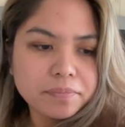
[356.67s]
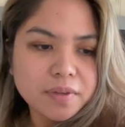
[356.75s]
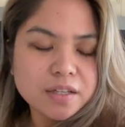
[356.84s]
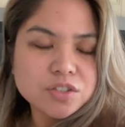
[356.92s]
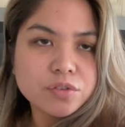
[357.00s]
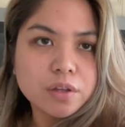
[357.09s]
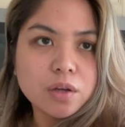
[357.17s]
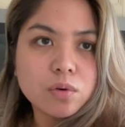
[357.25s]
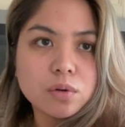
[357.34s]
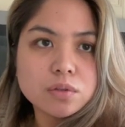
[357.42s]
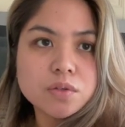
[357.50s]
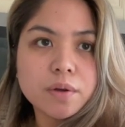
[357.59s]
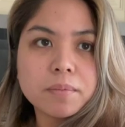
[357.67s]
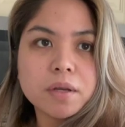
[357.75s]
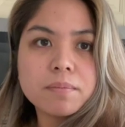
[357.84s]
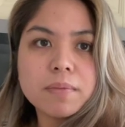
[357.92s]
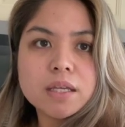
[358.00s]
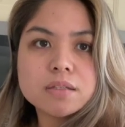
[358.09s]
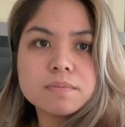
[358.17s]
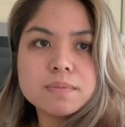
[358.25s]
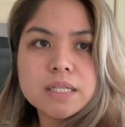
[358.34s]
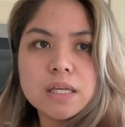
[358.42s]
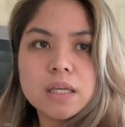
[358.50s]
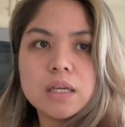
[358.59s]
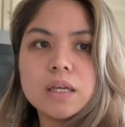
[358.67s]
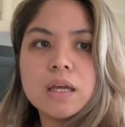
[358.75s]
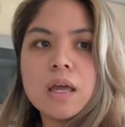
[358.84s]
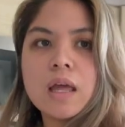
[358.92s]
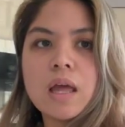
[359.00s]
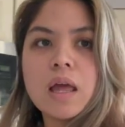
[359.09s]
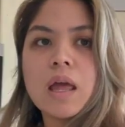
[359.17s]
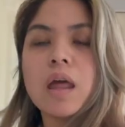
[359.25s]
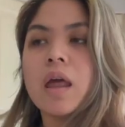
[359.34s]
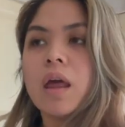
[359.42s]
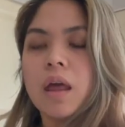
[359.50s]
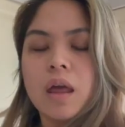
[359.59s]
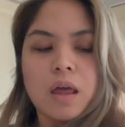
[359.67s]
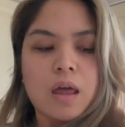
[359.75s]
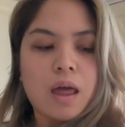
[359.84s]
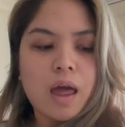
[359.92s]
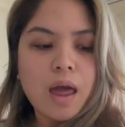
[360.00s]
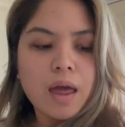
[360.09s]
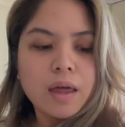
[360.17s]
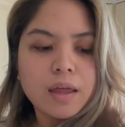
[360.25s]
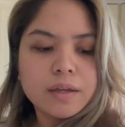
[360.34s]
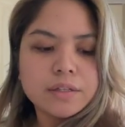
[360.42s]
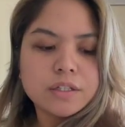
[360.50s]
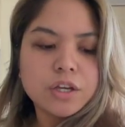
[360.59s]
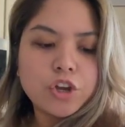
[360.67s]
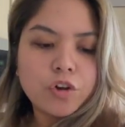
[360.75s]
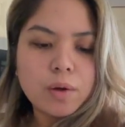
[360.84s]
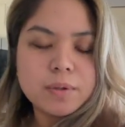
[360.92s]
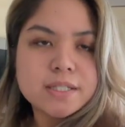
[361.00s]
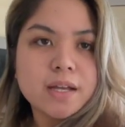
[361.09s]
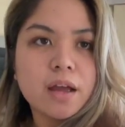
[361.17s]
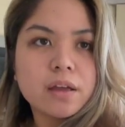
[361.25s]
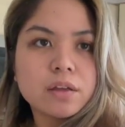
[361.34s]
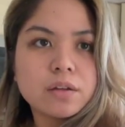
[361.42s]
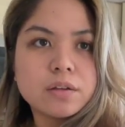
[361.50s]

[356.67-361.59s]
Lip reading: it's really cold, so I'm gonna make some tea and grab a snack.